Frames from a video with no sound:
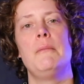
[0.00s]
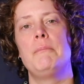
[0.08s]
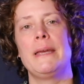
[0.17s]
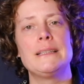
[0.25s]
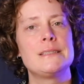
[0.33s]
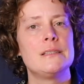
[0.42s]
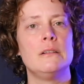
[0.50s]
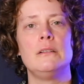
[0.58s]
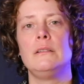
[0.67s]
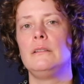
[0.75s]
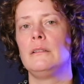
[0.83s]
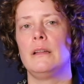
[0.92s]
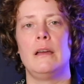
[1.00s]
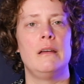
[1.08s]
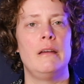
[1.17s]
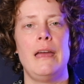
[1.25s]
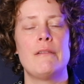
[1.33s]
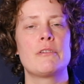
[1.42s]
Pixel,
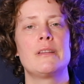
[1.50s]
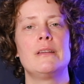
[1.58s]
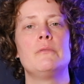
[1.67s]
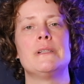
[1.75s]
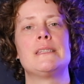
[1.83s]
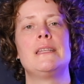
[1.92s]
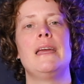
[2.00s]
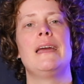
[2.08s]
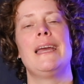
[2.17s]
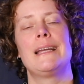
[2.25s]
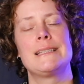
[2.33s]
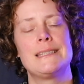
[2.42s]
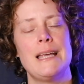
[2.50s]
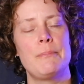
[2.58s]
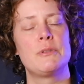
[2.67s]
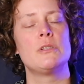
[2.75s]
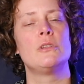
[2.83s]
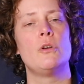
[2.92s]
everything was there
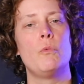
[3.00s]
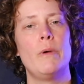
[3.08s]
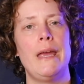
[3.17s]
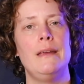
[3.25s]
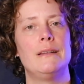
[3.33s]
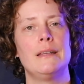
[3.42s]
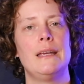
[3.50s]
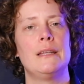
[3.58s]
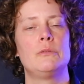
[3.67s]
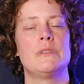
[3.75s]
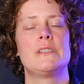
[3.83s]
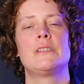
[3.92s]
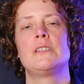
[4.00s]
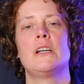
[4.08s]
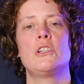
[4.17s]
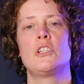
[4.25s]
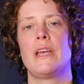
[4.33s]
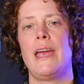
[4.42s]
except the weight. It was
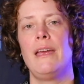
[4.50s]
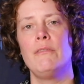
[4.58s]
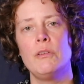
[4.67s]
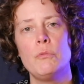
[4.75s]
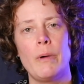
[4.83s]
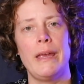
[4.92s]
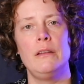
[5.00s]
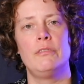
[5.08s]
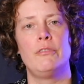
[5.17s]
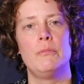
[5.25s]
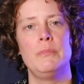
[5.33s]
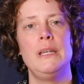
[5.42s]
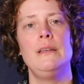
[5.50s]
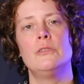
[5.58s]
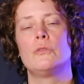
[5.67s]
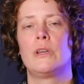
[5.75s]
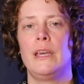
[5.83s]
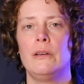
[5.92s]
such a heavy weight for me
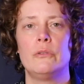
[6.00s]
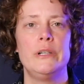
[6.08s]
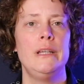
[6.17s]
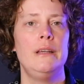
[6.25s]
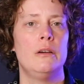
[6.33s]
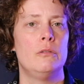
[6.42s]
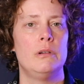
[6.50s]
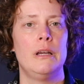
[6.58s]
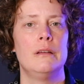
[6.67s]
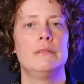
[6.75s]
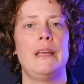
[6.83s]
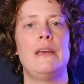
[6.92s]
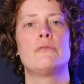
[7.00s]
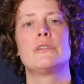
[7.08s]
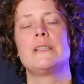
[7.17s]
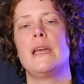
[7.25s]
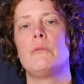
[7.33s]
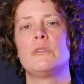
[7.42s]
to carry around every
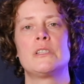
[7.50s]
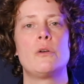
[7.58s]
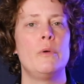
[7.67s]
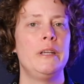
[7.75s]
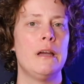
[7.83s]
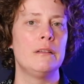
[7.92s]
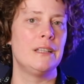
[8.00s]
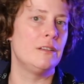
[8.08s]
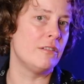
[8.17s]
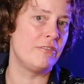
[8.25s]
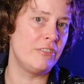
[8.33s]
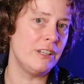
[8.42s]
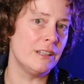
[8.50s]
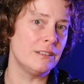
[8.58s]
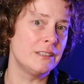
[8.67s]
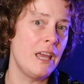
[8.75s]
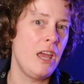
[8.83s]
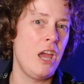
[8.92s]
day. I was going out in the
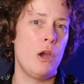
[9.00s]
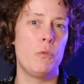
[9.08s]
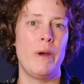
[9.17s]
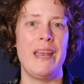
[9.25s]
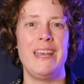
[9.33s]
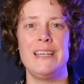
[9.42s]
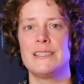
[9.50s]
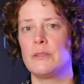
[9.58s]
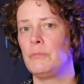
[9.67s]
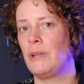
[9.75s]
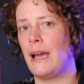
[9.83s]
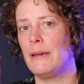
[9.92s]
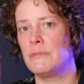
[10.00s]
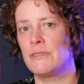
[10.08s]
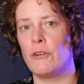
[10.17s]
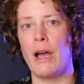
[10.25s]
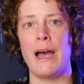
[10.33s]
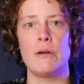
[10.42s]
field, waiting sometimes
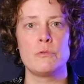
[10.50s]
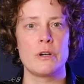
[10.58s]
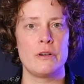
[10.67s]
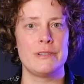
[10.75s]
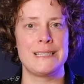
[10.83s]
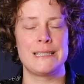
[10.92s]
for hours,